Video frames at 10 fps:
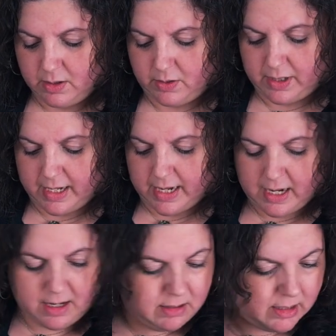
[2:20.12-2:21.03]

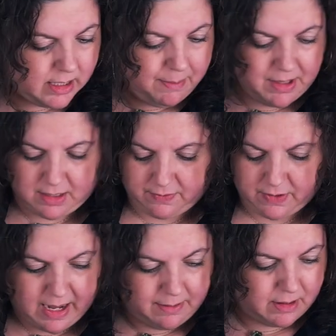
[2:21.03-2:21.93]
Okay, I must have
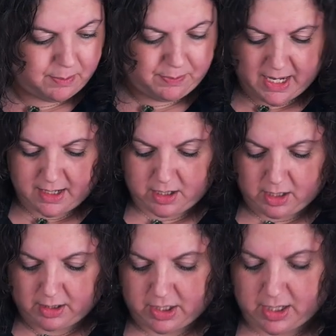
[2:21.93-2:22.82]
kept the butt
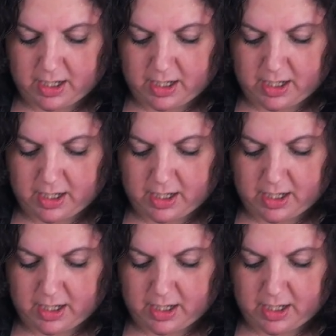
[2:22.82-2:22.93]
on the